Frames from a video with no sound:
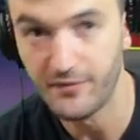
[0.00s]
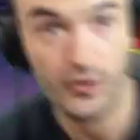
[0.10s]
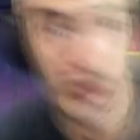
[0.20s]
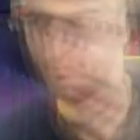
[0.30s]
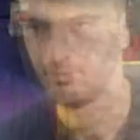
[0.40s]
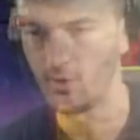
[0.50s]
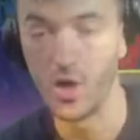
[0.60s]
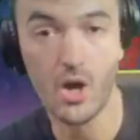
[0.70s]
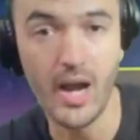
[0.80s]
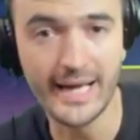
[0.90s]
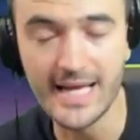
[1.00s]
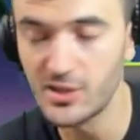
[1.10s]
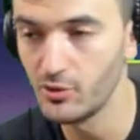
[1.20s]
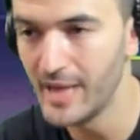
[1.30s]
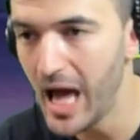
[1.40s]
if you're new. Alright, guys,
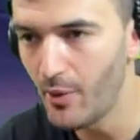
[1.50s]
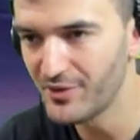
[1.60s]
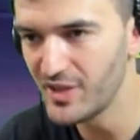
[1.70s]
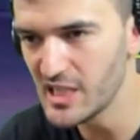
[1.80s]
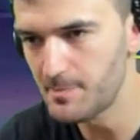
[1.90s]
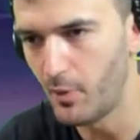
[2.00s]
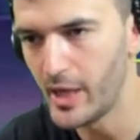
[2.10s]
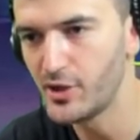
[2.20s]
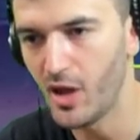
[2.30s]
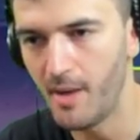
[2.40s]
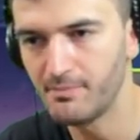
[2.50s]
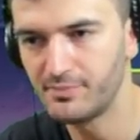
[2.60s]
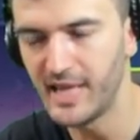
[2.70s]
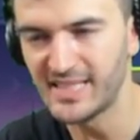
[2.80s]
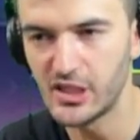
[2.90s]
so now at this point, I'm
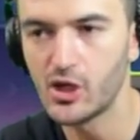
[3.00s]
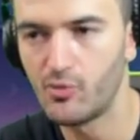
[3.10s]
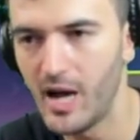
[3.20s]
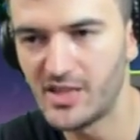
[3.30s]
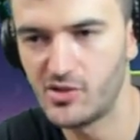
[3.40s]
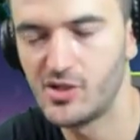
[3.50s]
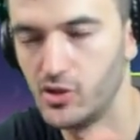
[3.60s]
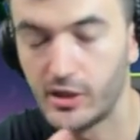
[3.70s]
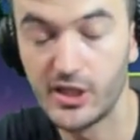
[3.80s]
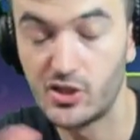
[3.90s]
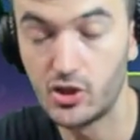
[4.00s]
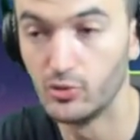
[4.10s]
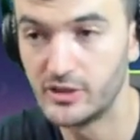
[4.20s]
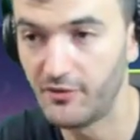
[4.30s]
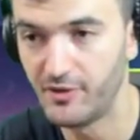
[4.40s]
guessing your roster is looking
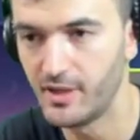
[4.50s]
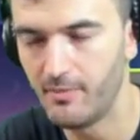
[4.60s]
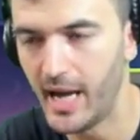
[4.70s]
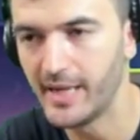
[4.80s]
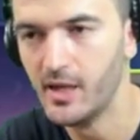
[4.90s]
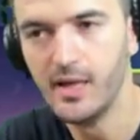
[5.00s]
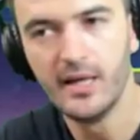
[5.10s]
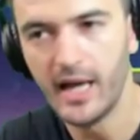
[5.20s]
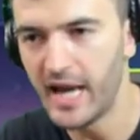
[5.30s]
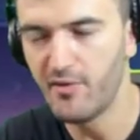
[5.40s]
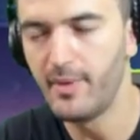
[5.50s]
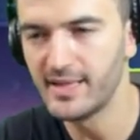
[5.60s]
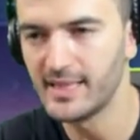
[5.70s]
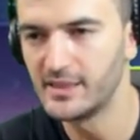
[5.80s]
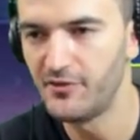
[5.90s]
so different than mine.
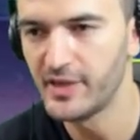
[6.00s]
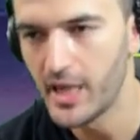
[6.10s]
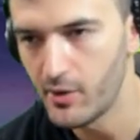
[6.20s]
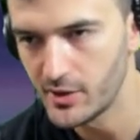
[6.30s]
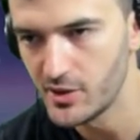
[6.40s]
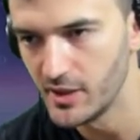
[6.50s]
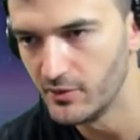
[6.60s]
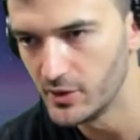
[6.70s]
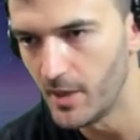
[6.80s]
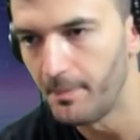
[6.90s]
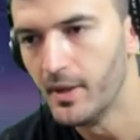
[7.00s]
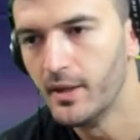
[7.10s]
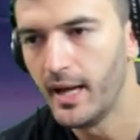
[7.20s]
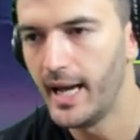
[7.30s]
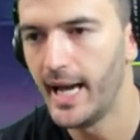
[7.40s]
Everybody's got different characters leveled up
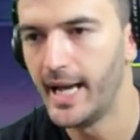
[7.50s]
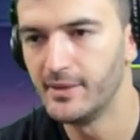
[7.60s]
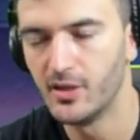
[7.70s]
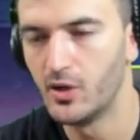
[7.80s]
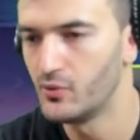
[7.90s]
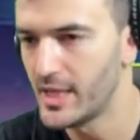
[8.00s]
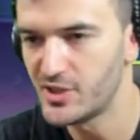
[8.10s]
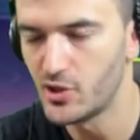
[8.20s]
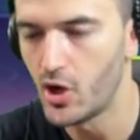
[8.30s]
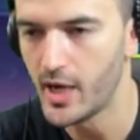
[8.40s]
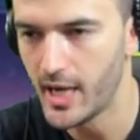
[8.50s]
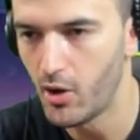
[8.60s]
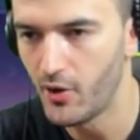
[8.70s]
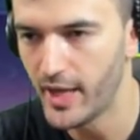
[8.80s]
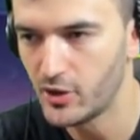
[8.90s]
and red starred and
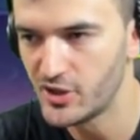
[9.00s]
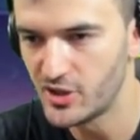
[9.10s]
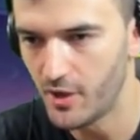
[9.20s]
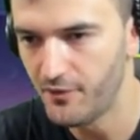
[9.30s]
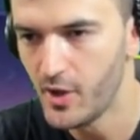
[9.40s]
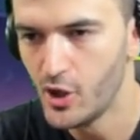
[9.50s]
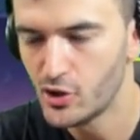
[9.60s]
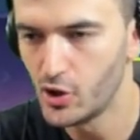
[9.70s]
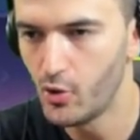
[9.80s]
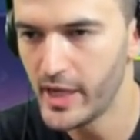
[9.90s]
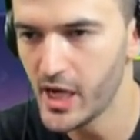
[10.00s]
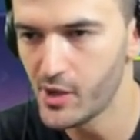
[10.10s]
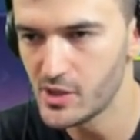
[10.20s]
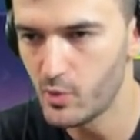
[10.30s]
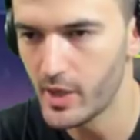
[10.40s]
all that good stuff. So
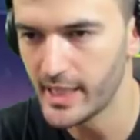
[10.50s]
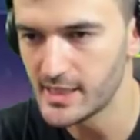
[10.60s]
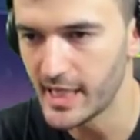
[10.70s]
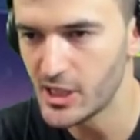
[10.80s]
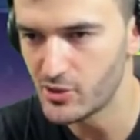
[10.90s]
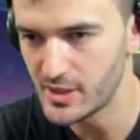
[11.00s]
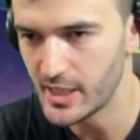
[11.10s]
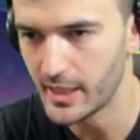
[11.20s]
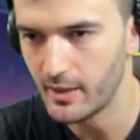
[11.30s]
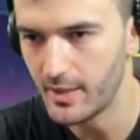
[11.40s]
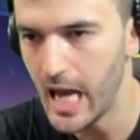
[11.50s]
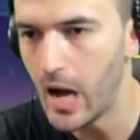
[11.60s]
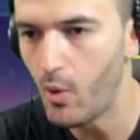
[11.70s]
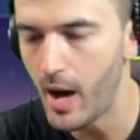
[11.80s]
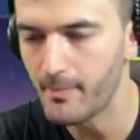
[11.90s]
here's where it gets interesting.
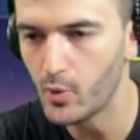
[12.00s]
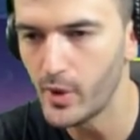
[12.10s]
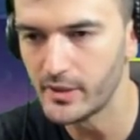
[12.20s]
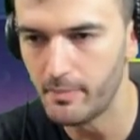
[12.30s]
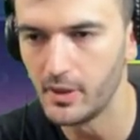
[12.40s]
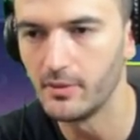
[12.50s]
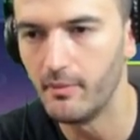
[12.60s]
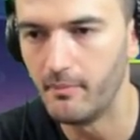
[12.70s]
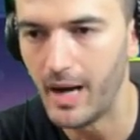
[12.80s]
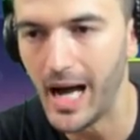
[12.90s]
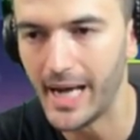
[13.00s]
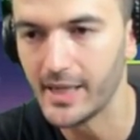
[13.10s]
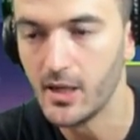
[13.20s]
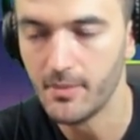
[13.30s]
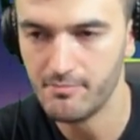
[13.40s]
Now I'm going to build
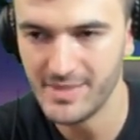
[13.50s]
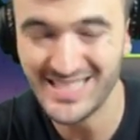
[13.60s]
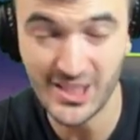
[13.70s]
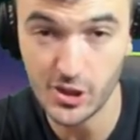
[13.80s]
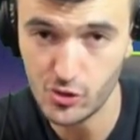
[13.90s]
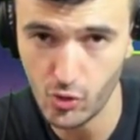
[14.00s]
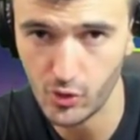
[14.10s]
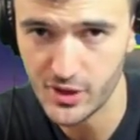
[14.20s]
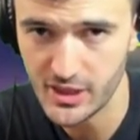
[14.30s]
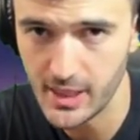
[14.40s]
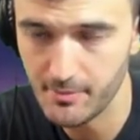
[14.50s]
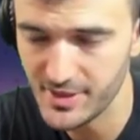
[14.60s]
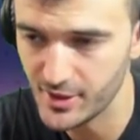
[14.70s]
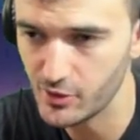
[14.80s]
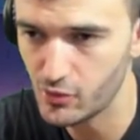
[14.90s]
my Mystic Controllers team.
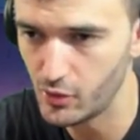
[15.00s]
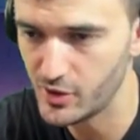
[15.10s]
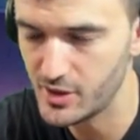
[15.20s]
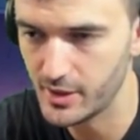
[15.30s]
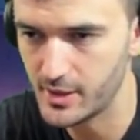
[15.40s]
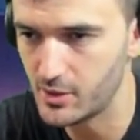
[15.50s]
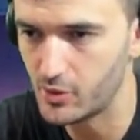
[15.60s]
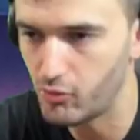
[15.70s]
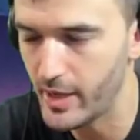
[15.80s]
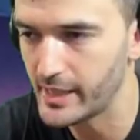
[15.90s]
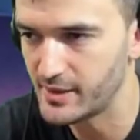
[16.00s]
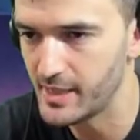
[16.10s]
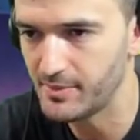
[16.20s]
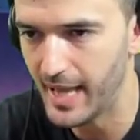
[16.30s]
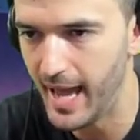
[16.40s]
Mystic Controllers is a great
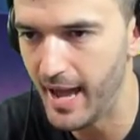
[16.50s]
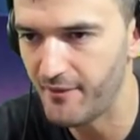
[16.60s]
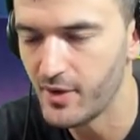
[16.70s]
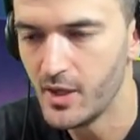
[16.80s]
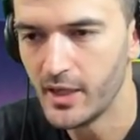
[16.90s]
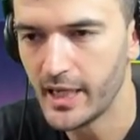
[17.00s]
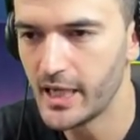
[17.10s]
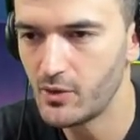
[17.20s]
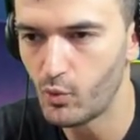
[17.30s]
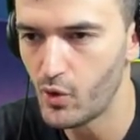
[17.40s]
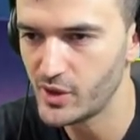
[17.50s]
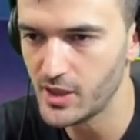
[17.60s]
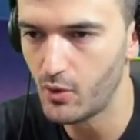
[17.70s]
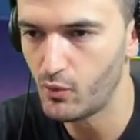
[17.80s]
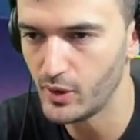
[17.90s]
team to have. It works
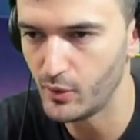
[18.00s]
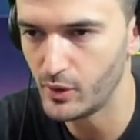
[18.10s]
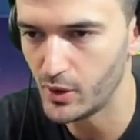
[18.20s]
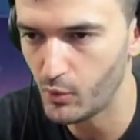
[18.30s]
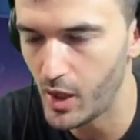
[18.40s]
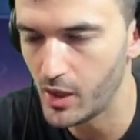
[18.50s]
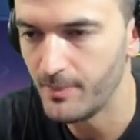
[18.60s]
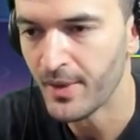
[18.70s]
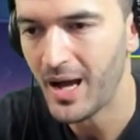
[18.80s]
out really, really well.